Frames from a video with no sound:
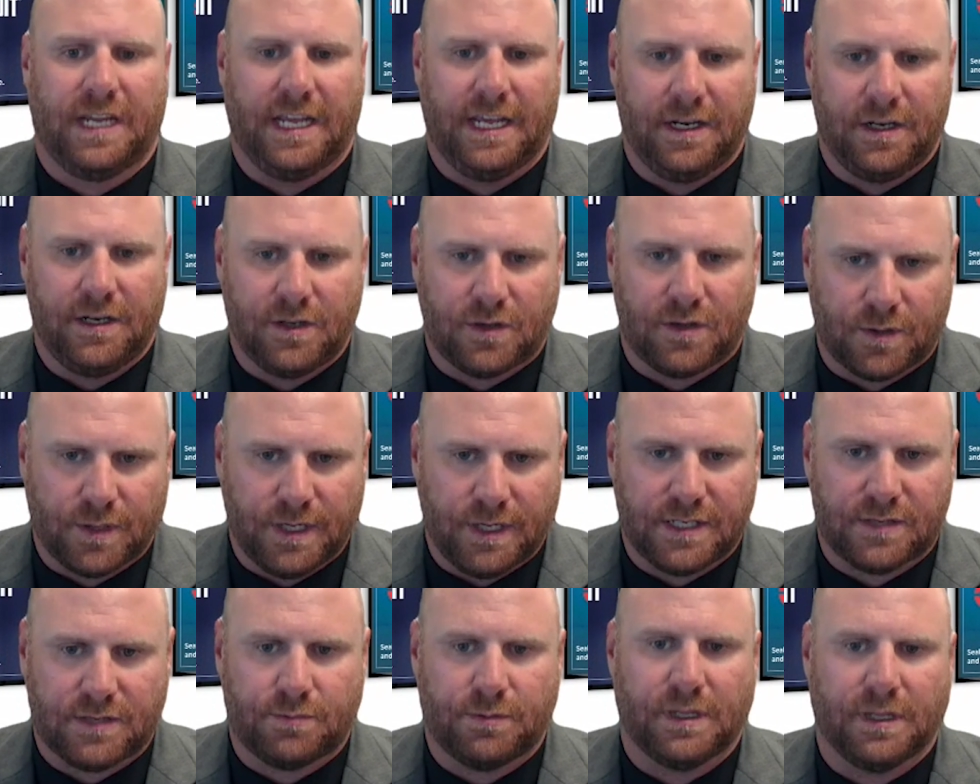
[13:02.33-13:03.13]

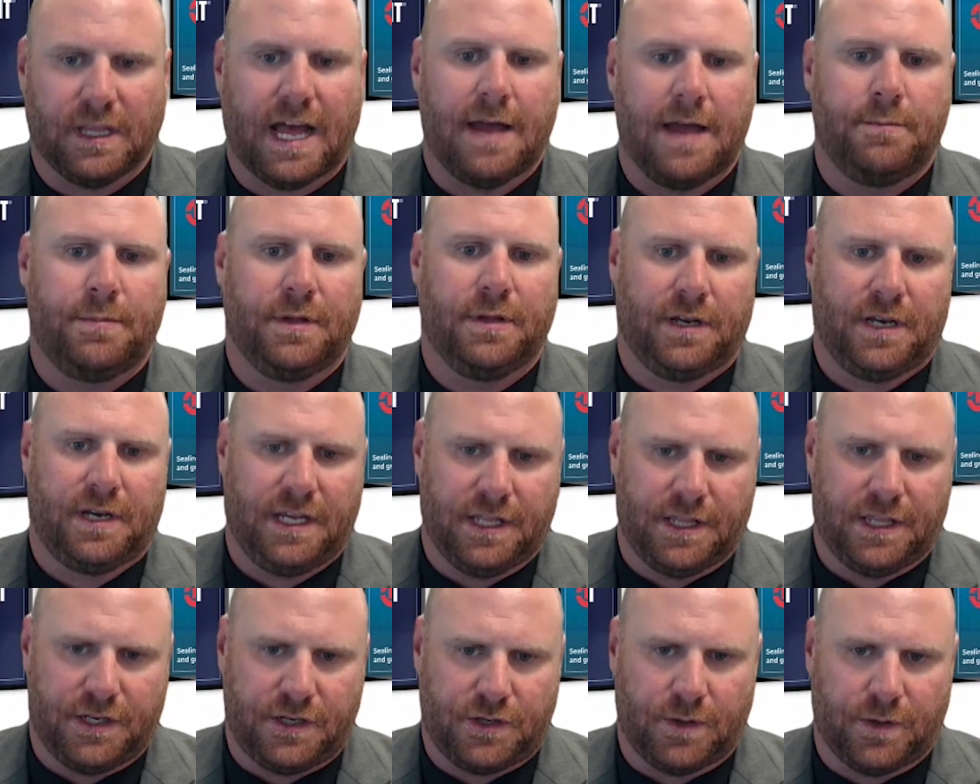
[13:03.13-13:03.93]
increase reliability of
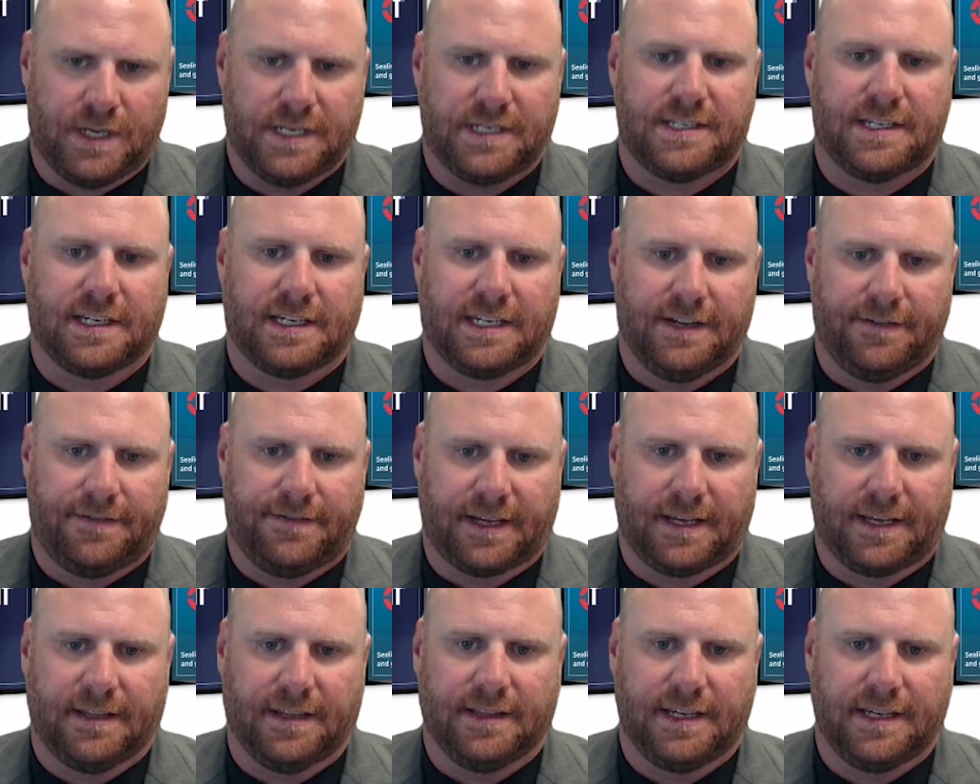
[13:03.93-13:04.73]
the joint
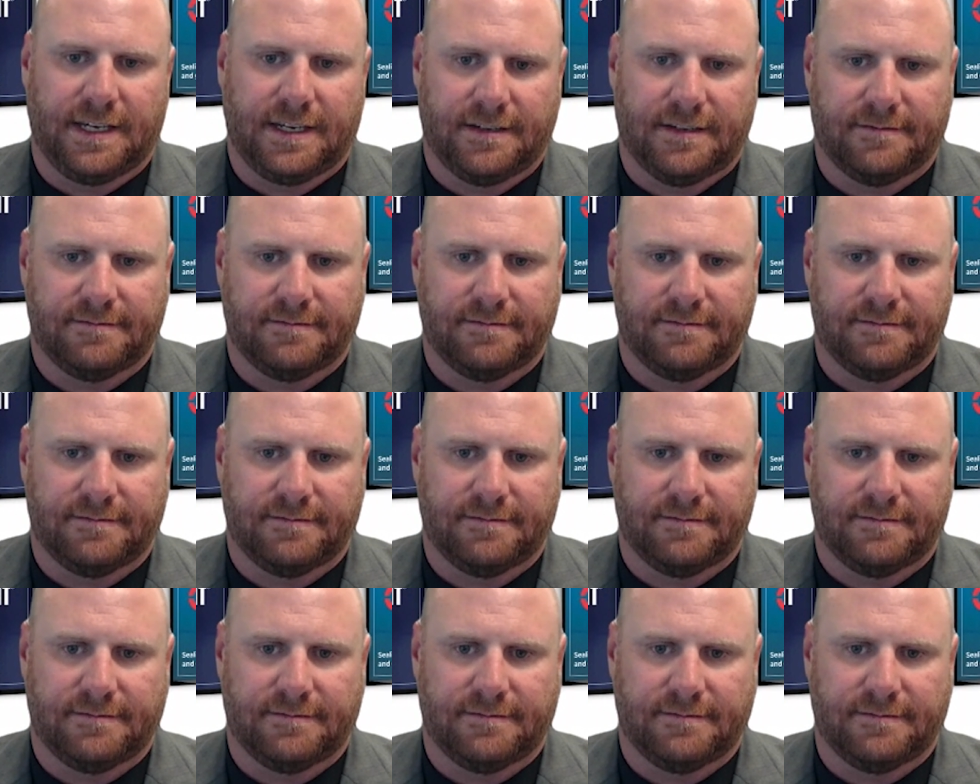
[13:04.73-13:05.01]
significantly.